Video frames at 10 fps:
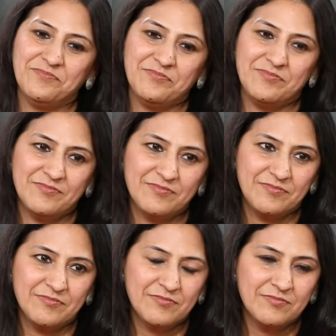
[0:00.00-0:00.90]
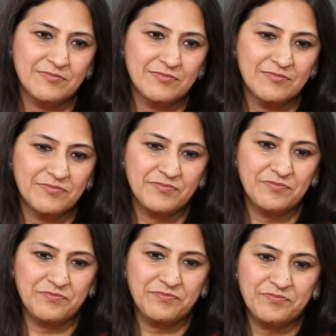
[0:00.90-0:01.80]

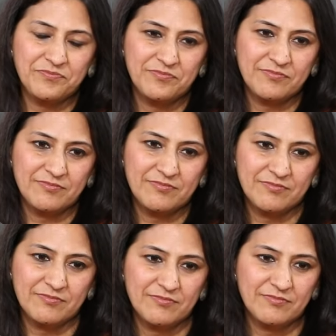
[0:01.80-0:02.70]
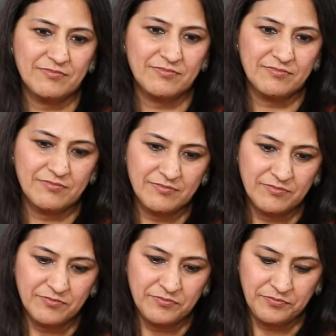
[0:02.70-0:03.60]

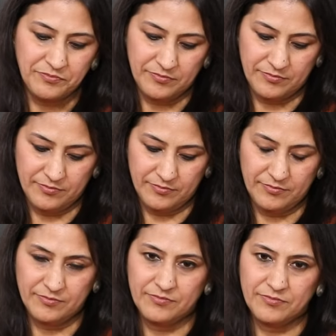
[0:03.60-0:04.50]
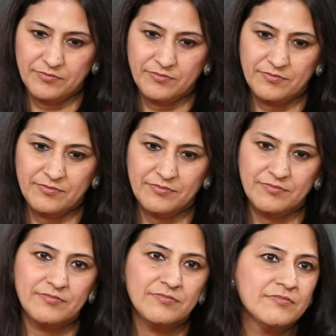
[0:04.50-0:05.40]

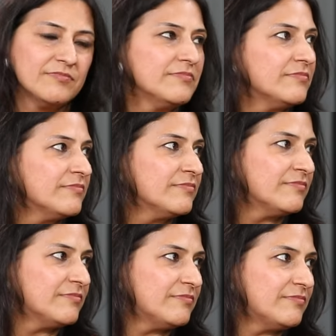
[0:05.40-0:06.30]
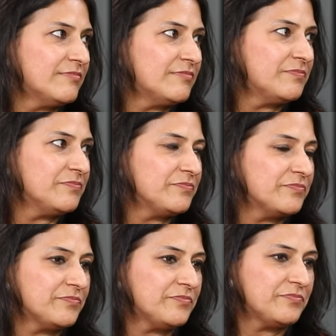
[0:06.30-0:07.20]

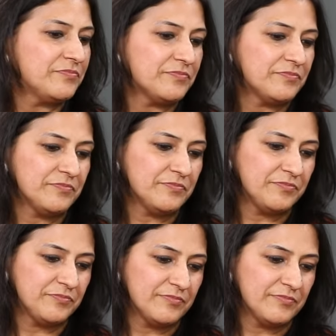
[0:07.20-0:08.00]
(silent)